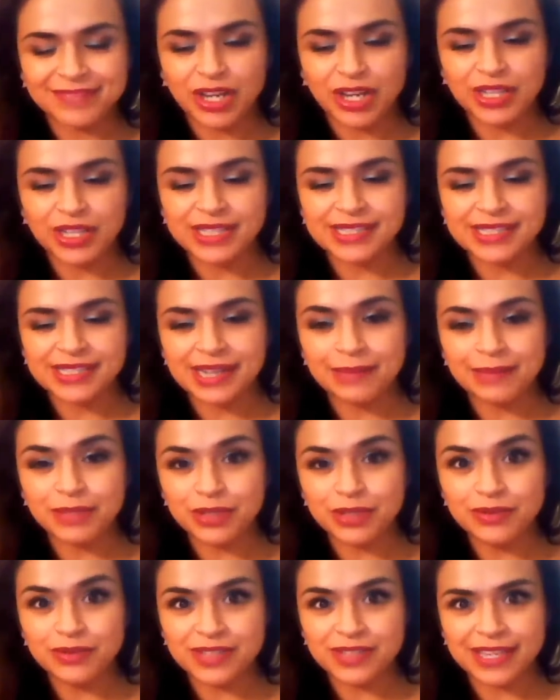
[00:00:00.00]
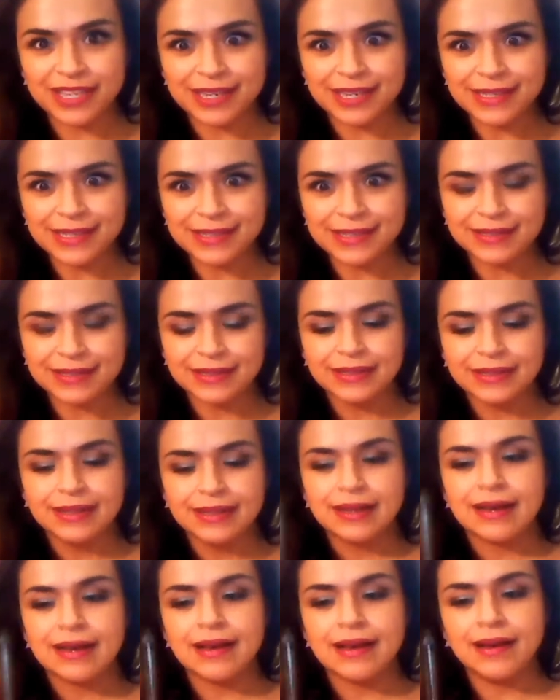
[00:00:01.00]
all this time using it
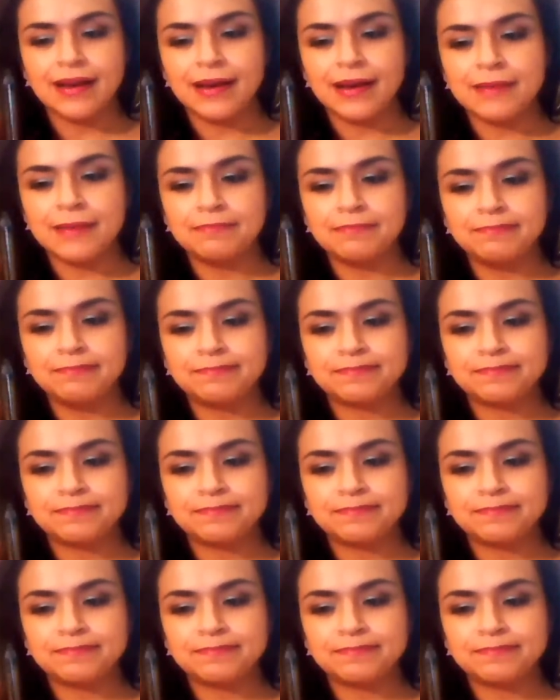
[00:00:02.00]
um